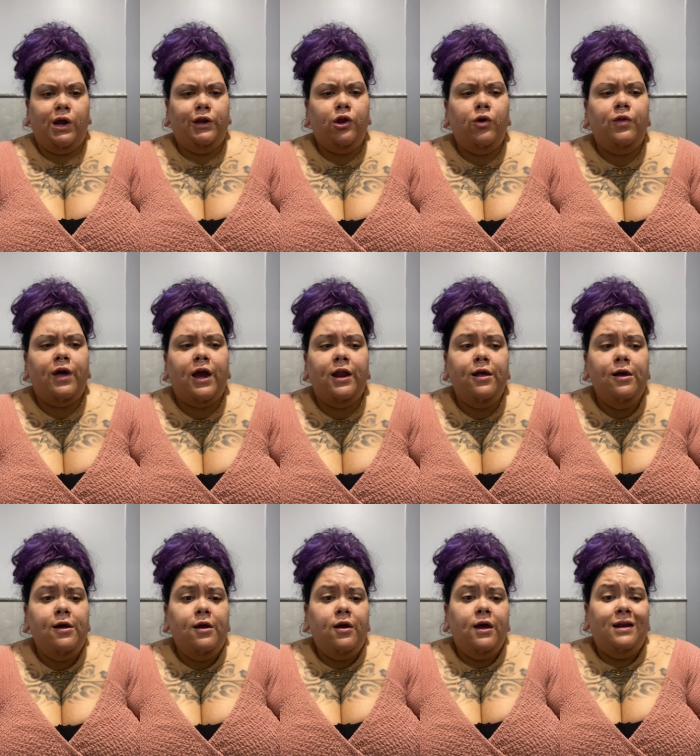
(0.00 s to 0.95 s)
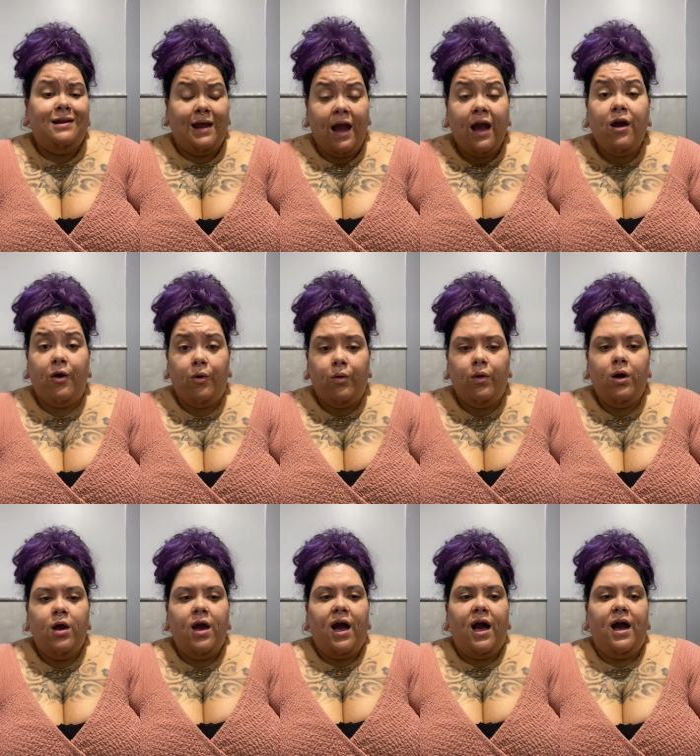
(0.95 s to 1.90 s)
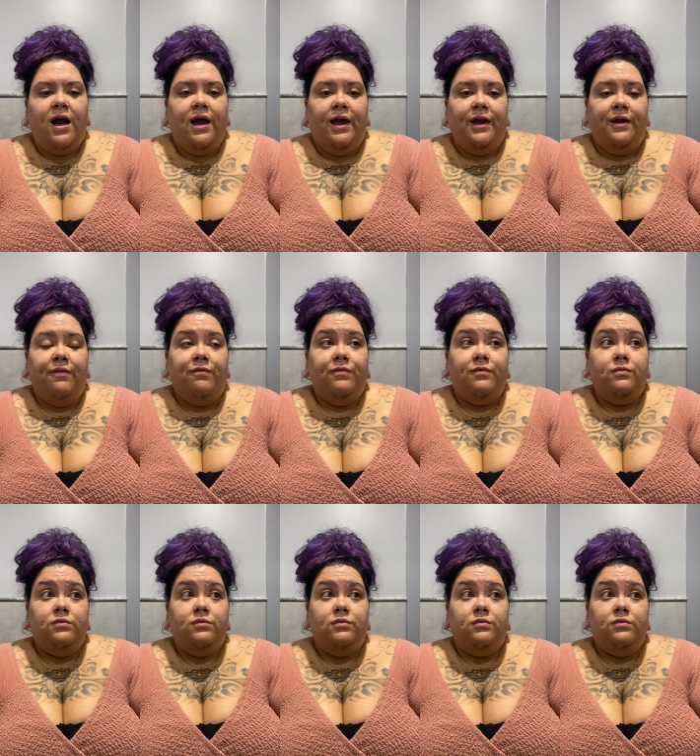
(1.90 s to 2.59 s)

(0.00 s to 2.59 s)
know that now I've